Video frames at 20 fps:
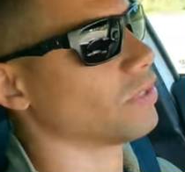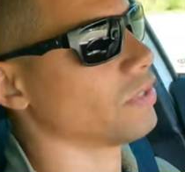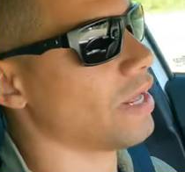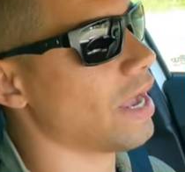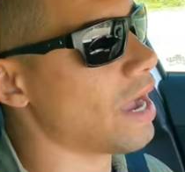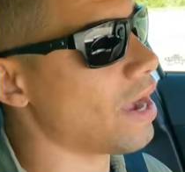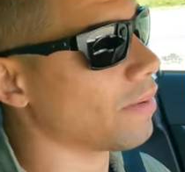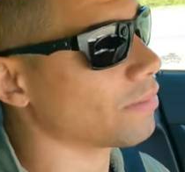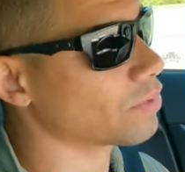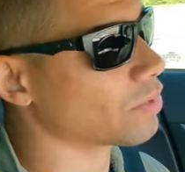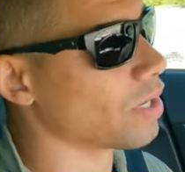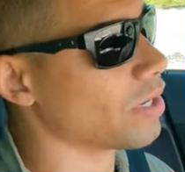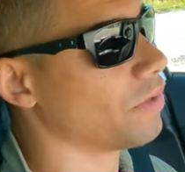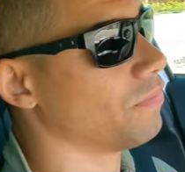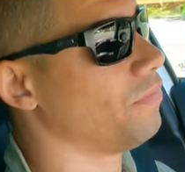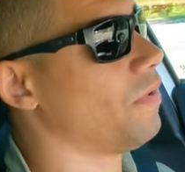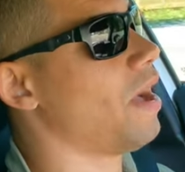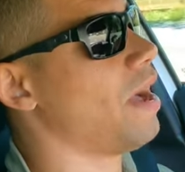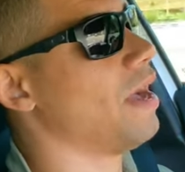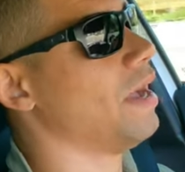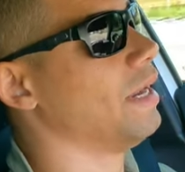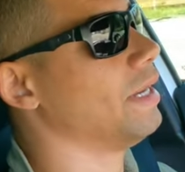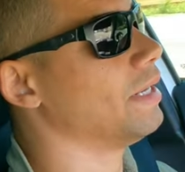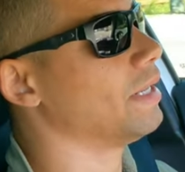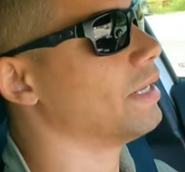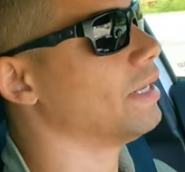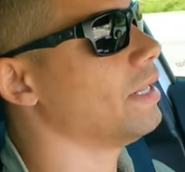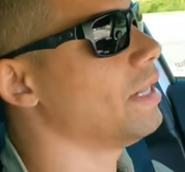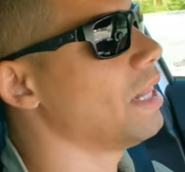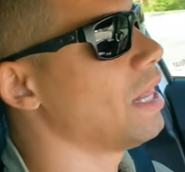So now I'm trying to
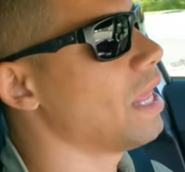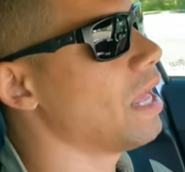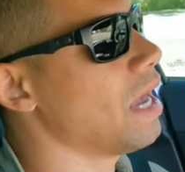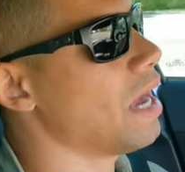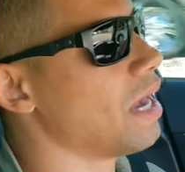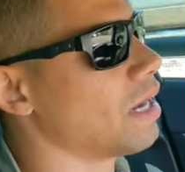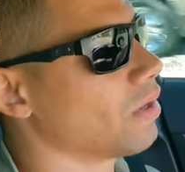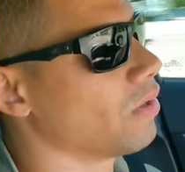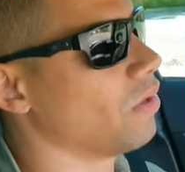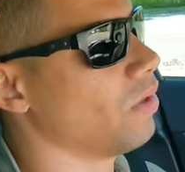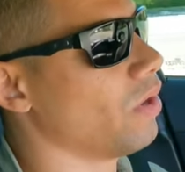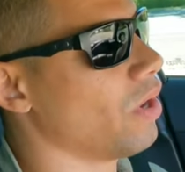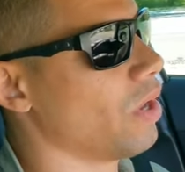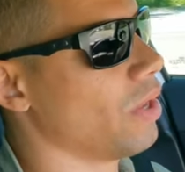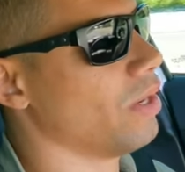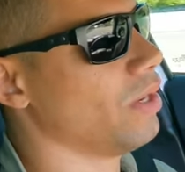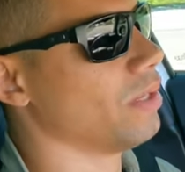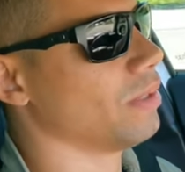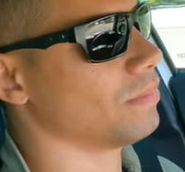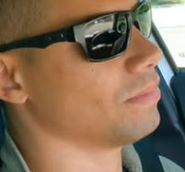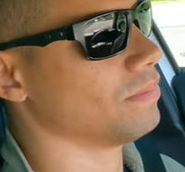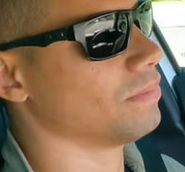find a good,